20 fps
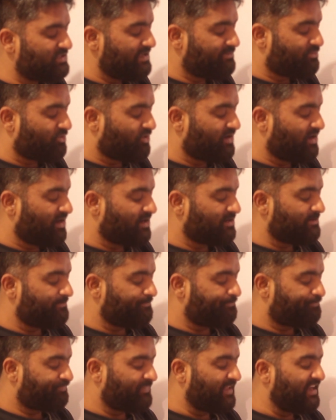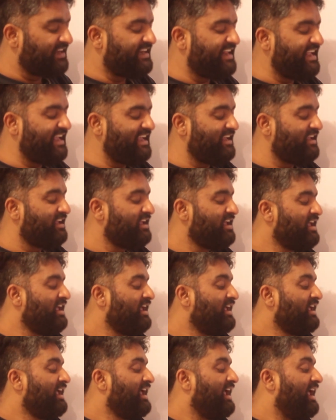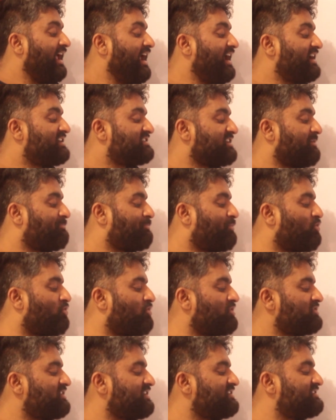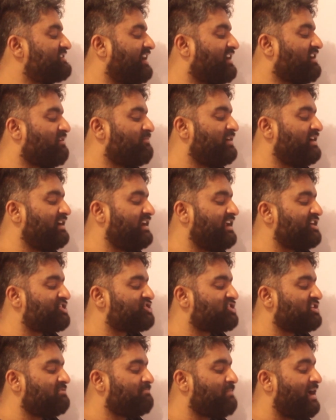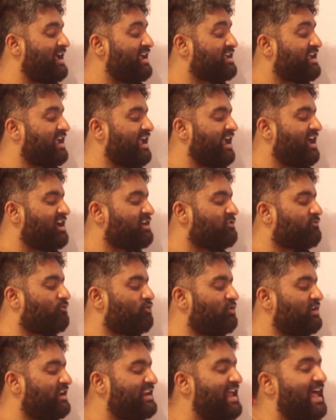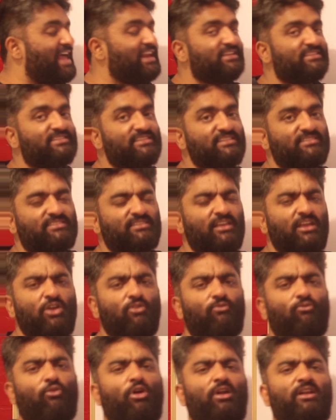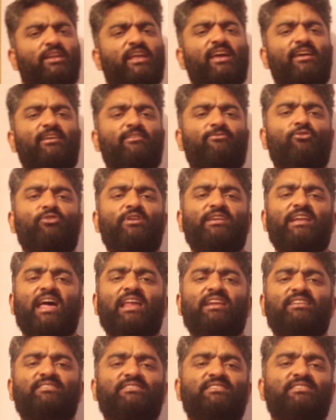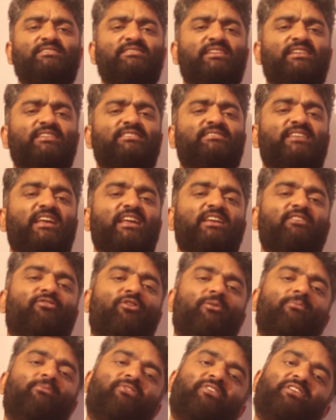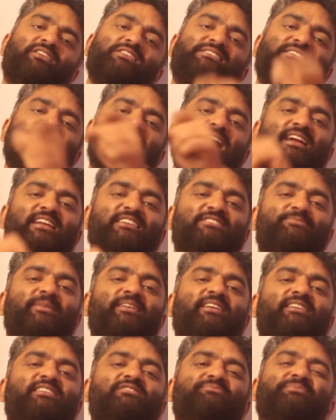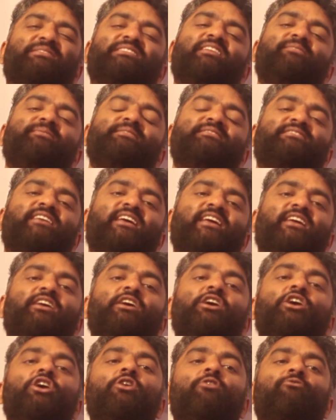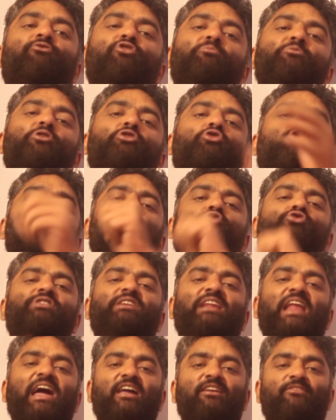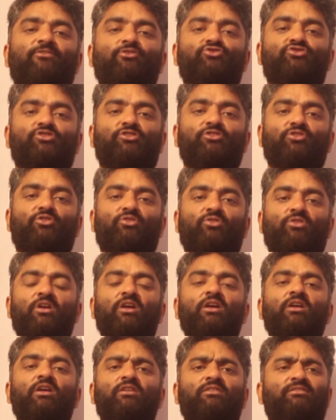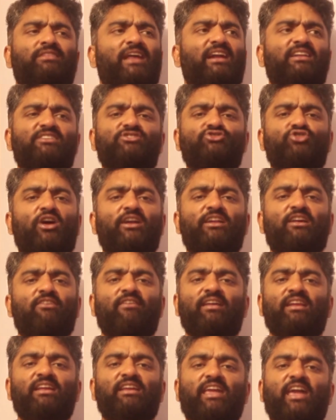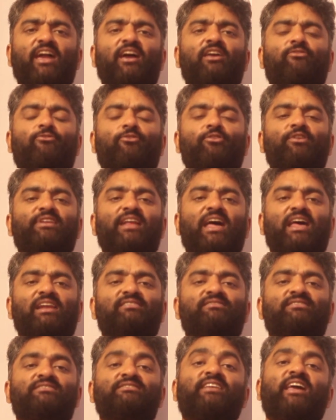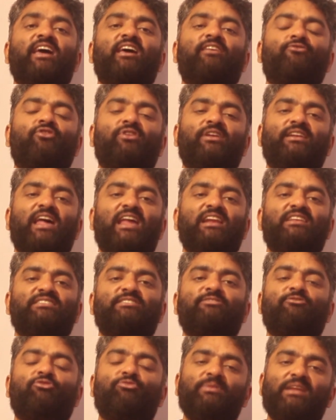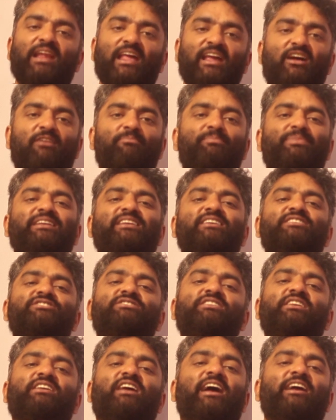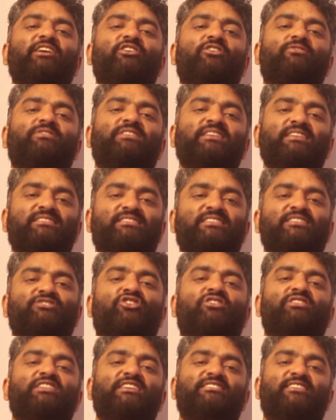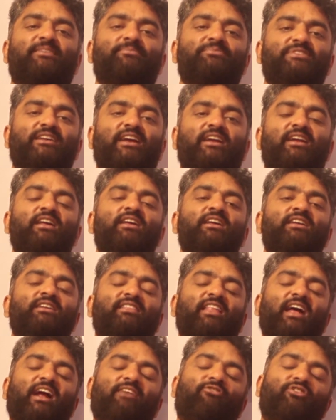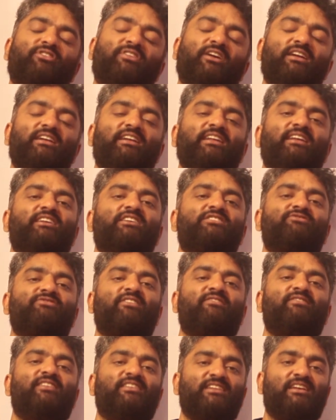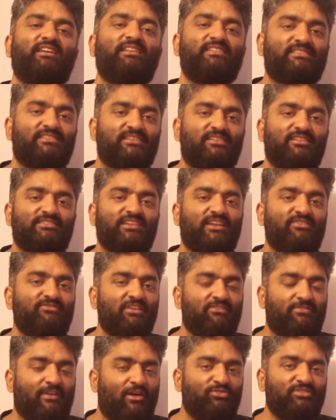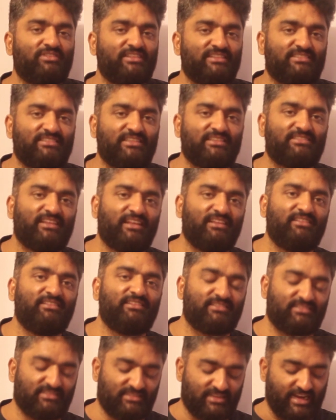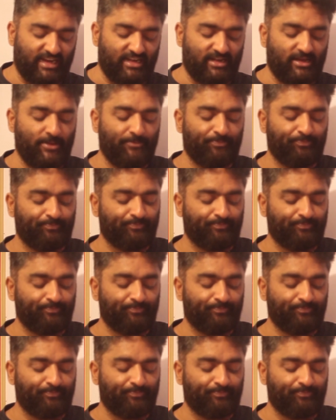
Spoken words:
the product. D, it supports its recommendation by careful analysis. What careful analysis? It is saying from first-hand experience. Matlab is saying from your own life you should know. That is not a very careful analysis. Careful analysis would be like a PhD kind of thesis on the subject, that for 30 years we have done a research and we found this, this and this, right?